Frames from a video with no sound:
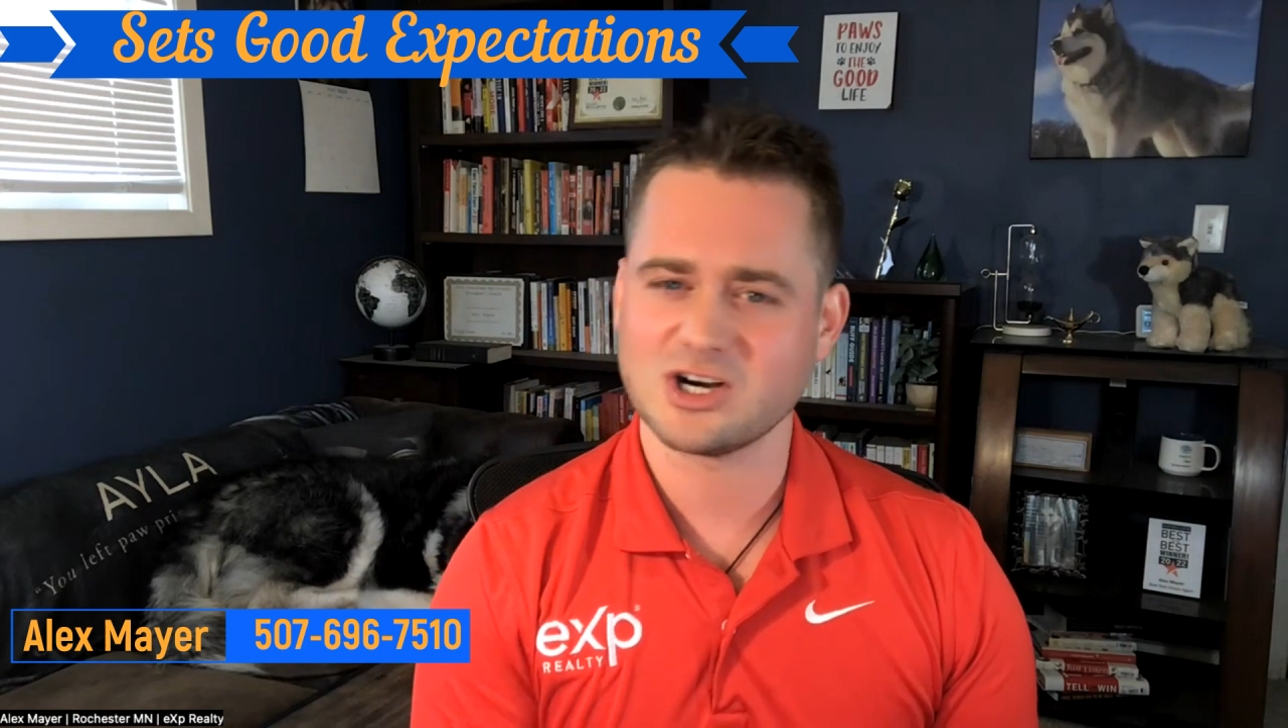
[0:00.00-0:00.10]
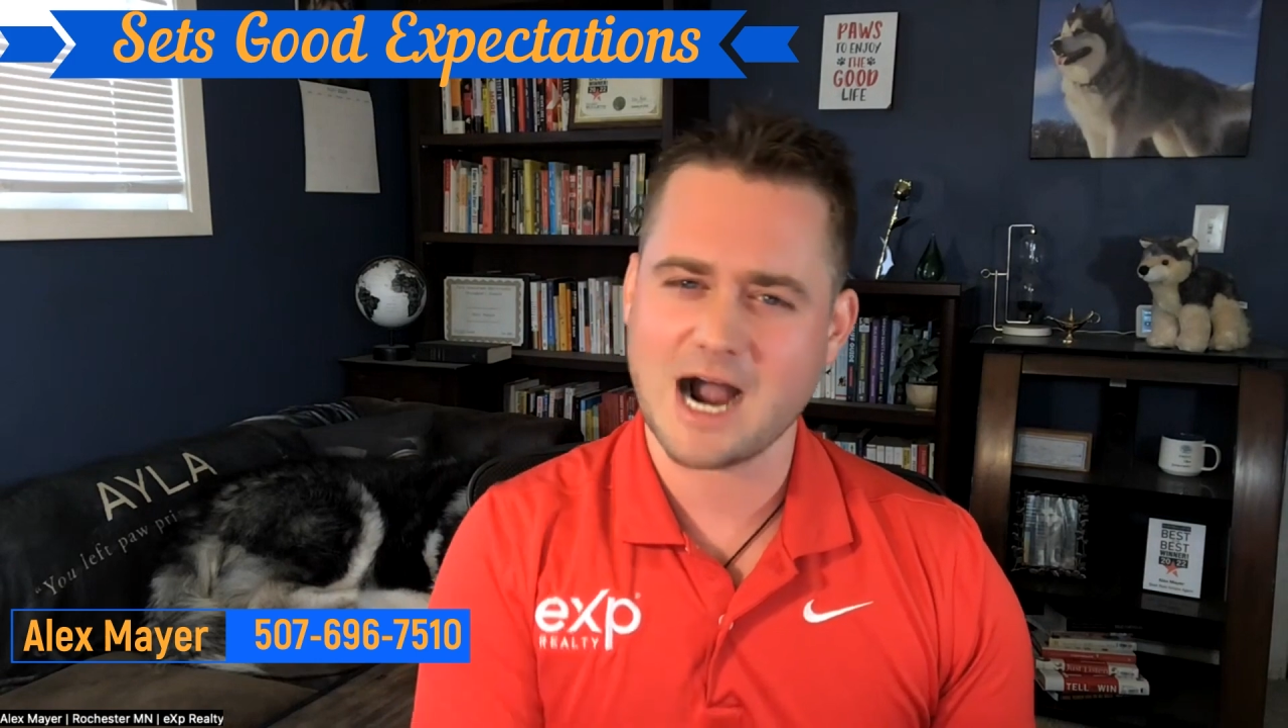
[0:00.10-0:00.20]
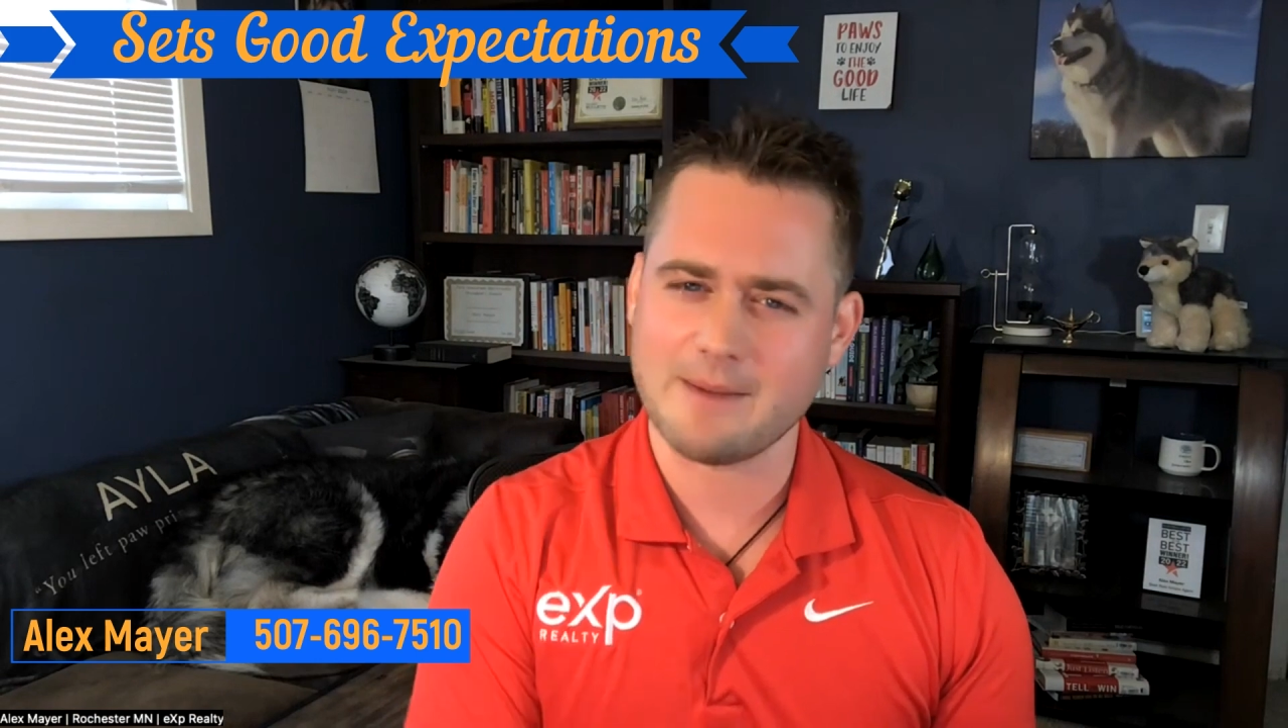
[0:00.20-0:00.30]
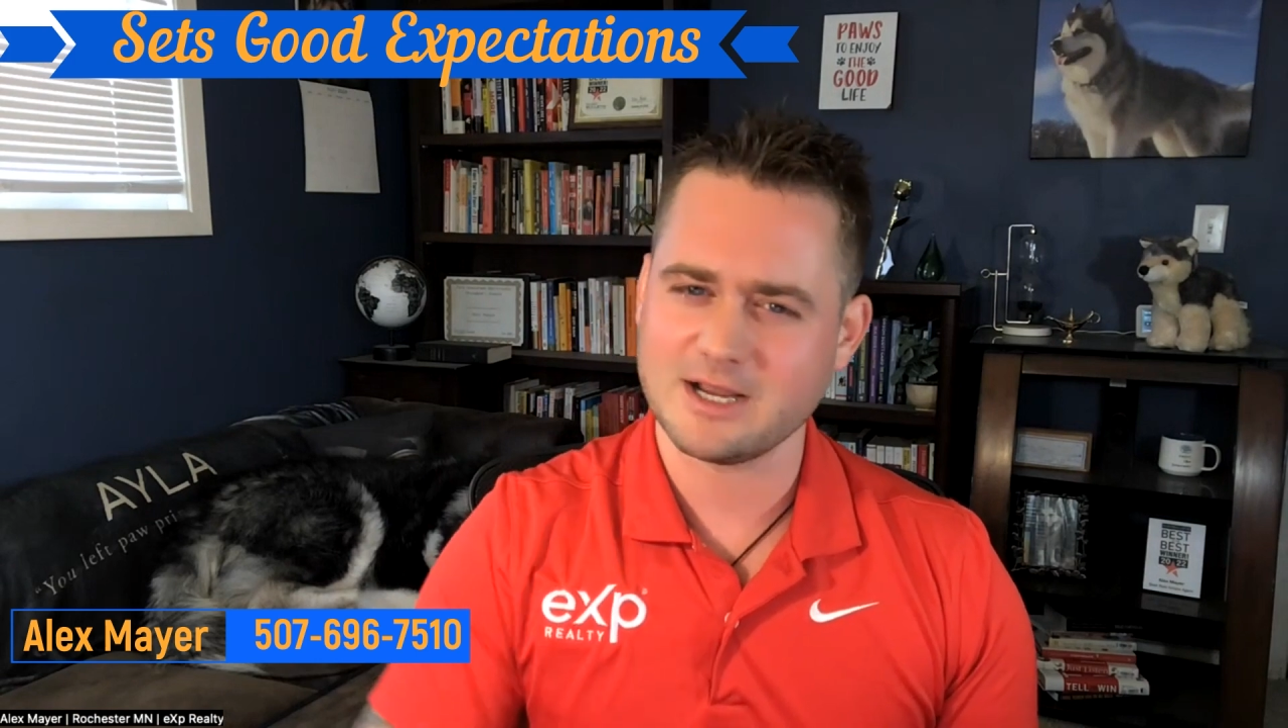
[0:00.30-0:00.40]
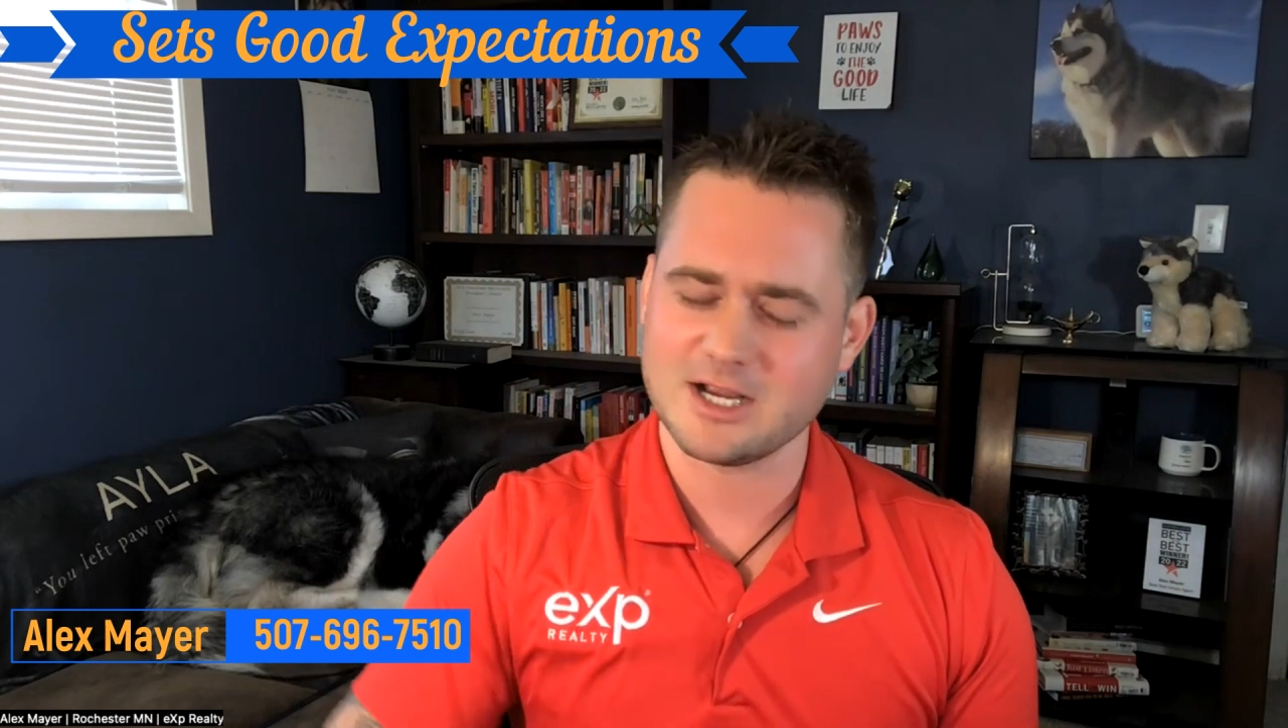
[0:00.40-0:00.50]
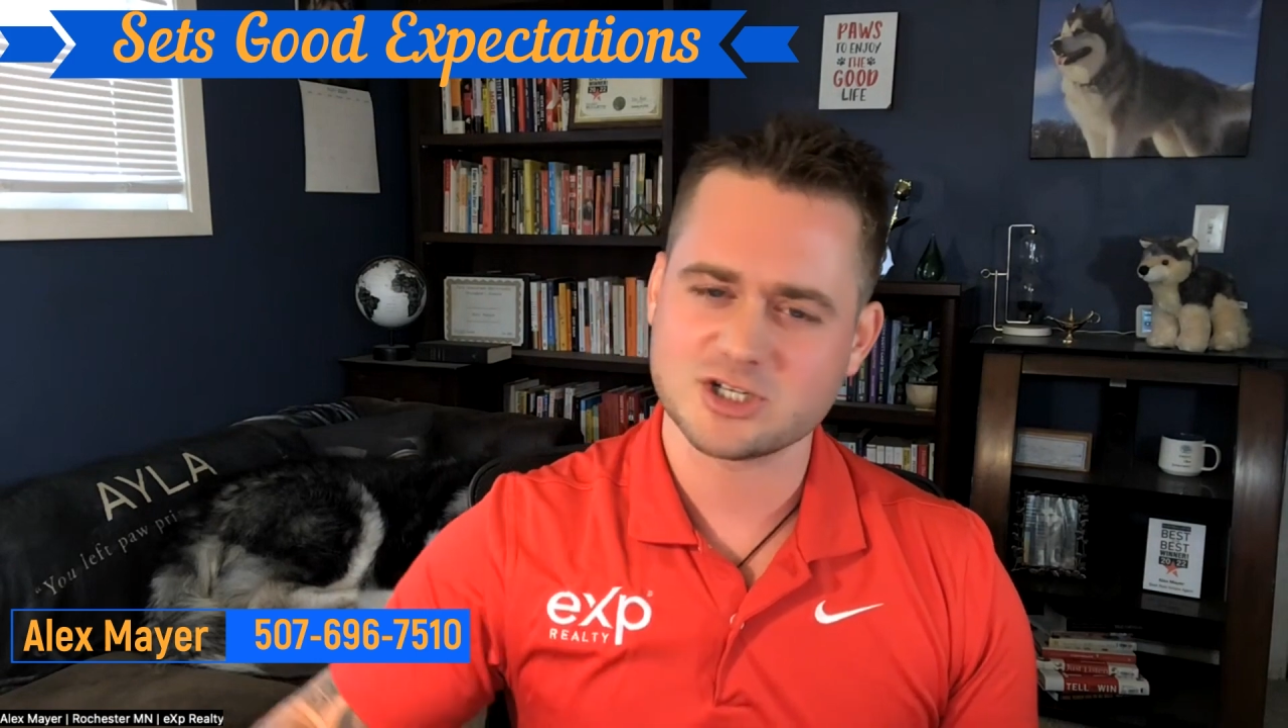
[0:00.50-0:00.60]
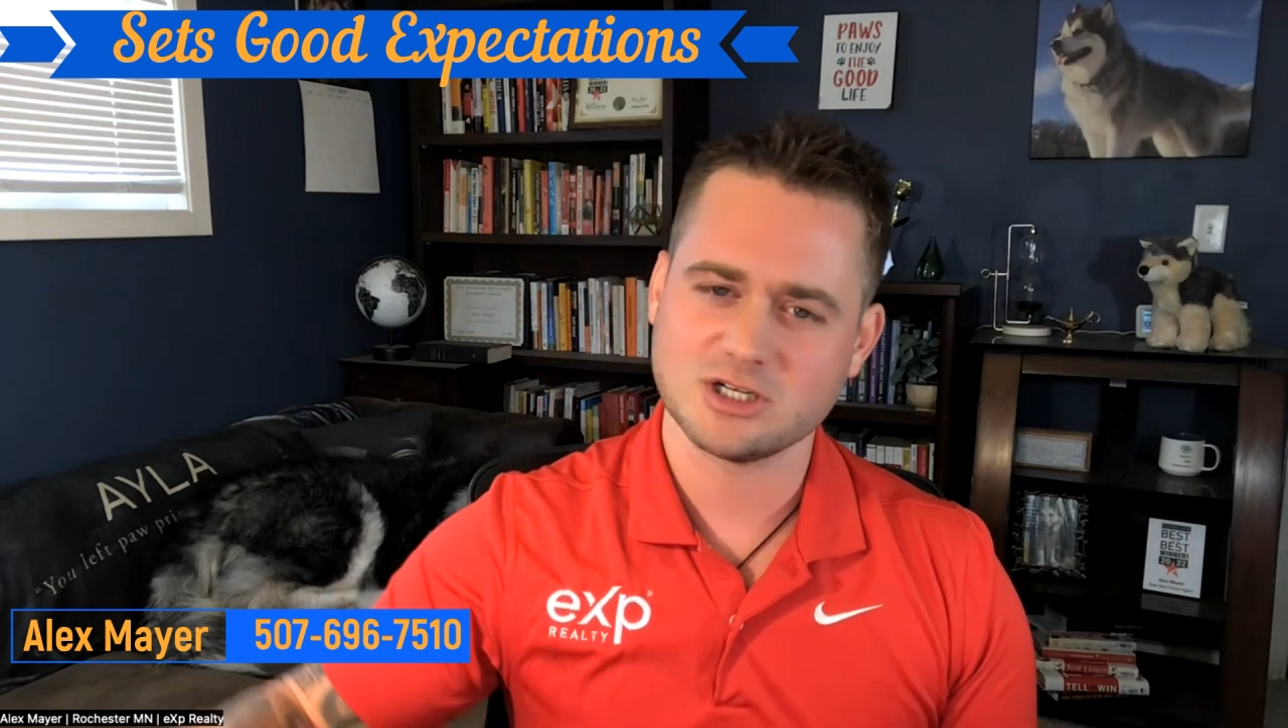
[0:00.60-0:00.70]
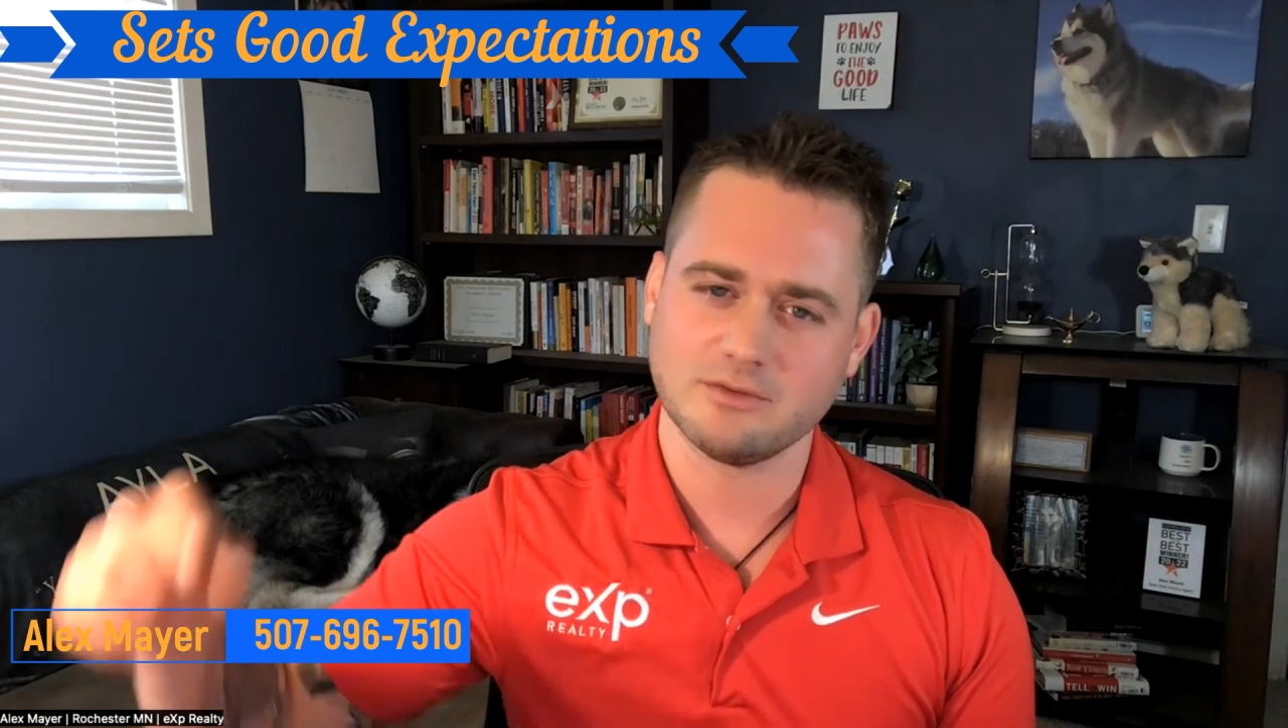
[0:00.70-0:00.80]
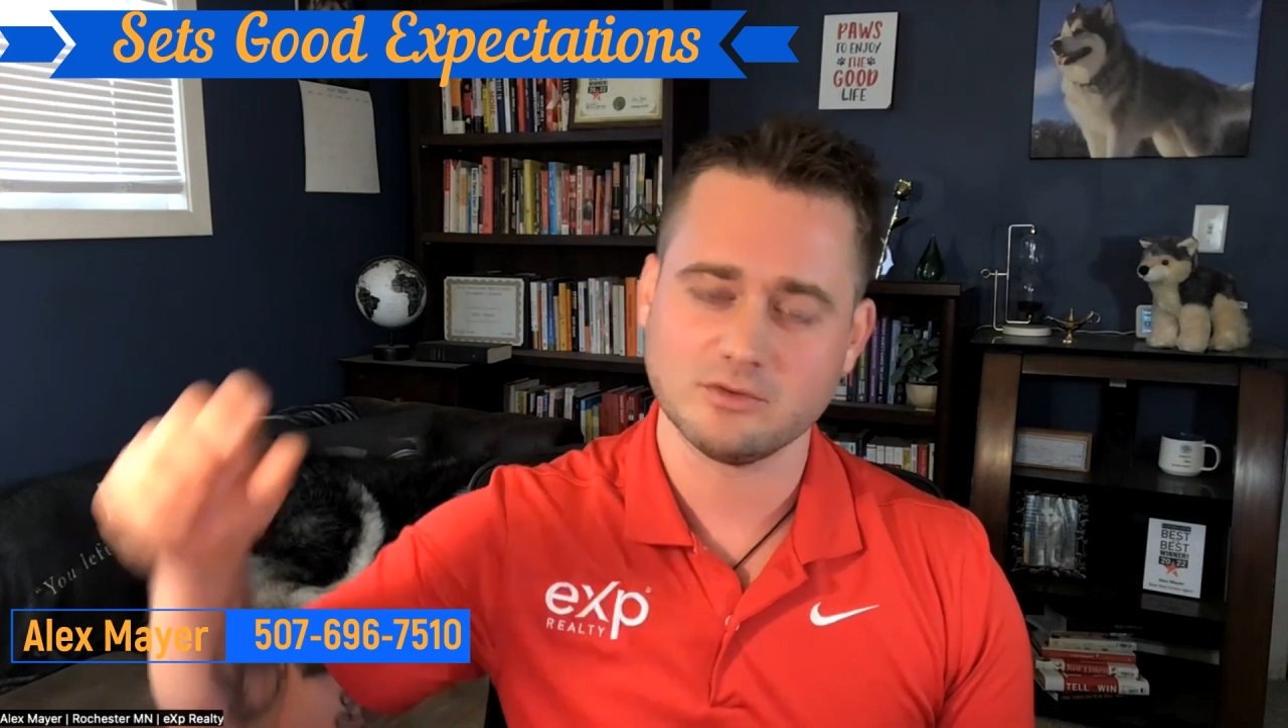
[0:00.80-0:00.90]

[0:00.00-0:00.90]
combination of